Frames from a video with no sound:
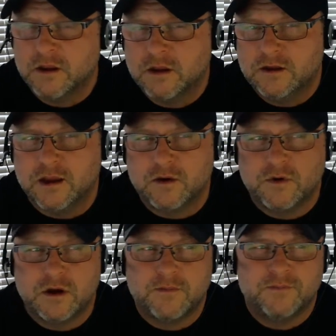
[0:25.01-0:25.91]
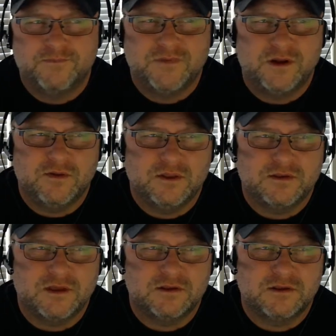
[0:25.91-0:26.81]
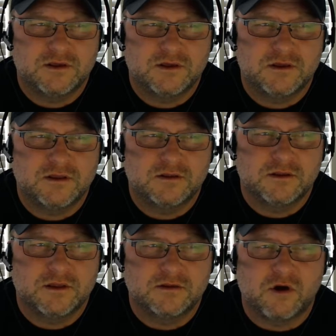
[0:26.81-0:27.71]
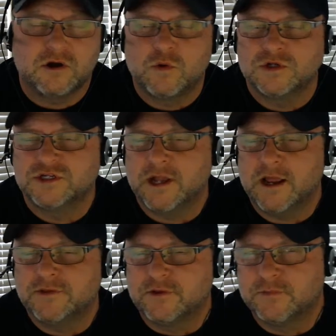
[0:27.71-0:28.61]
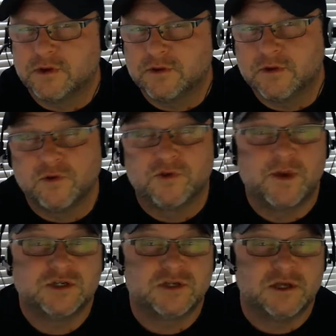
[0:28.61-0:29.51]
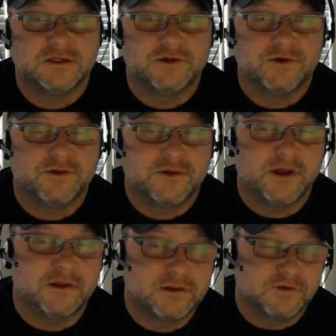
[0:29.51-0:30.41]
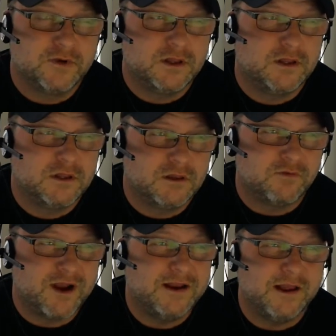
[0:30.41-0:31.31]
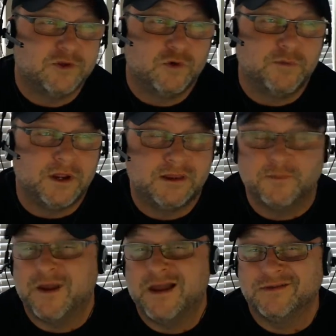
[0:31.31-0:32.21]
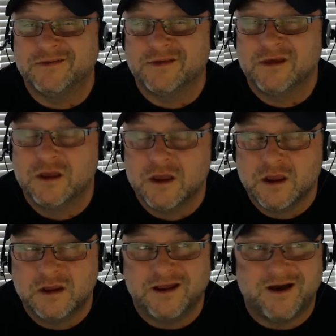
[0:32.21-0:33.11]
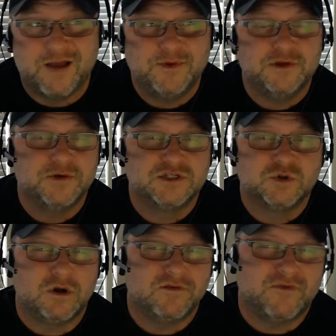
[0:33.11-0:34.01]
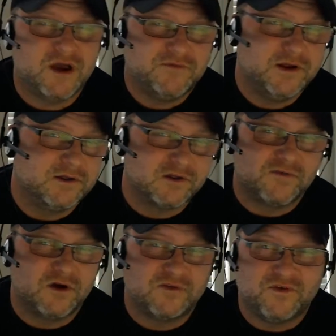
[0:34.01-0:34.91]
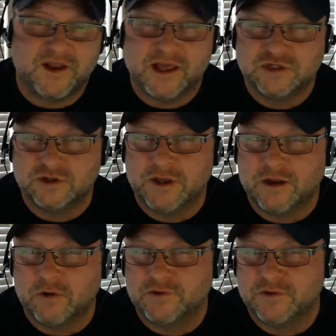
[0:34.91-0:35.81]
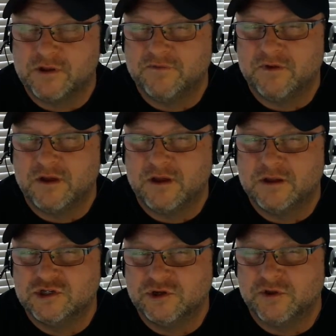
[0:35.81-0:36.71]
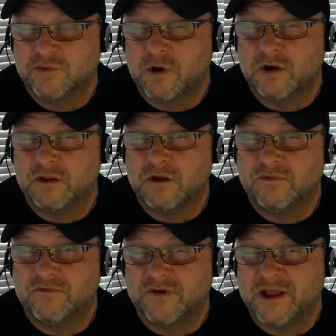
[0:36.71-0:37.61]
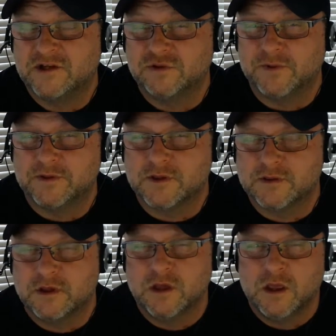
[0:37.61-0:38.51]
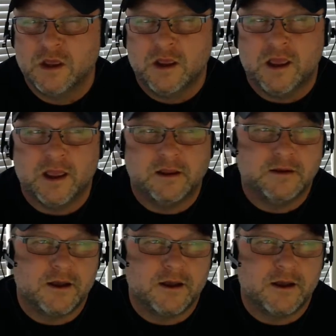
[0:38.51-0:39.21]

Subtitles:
Now, that's a hard question to answer because they all specialize in certain things. So really, the right answer would be it depends. Now, I've been doing this 25 years as far as financial and also the insurance part of the financial business, and